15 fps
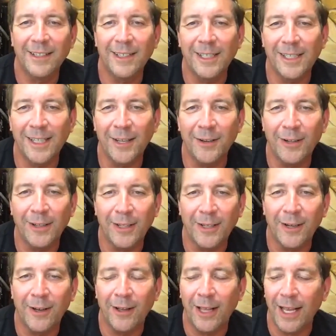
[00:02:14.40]
Good to see you on the
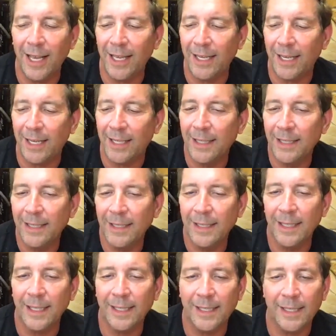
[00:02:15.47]
call. Anna,
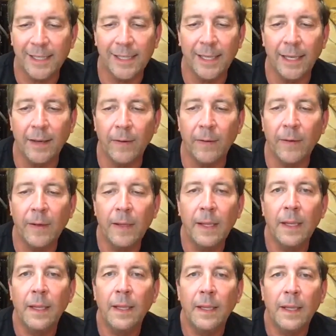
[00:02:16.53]
nice to see you.
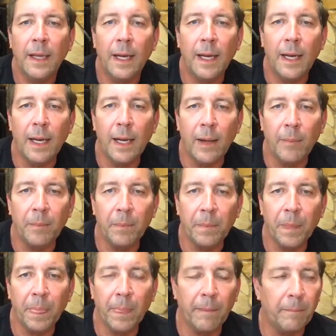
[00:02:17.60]
Um,
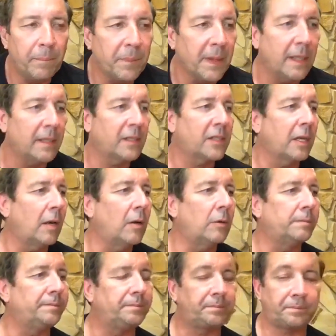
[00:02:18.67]

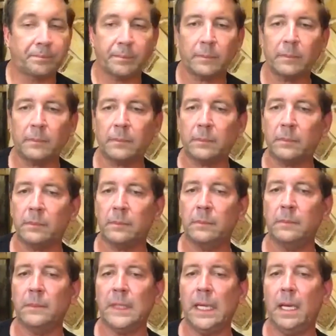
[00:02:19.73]
so,
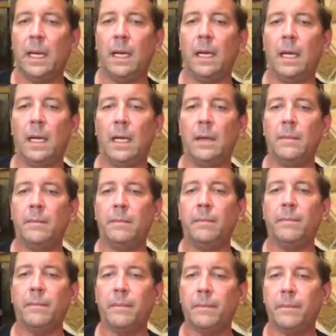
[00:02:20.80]
um,
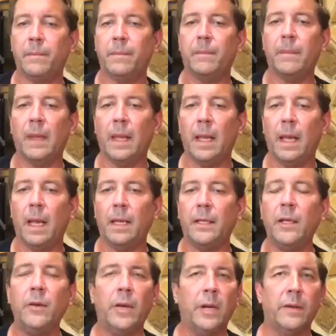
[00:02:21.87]

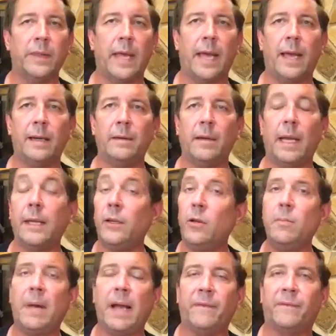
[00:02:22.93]
you hear that, and
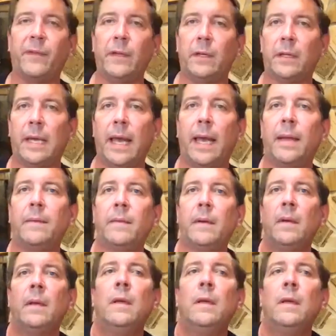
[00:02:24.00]
you might feel that.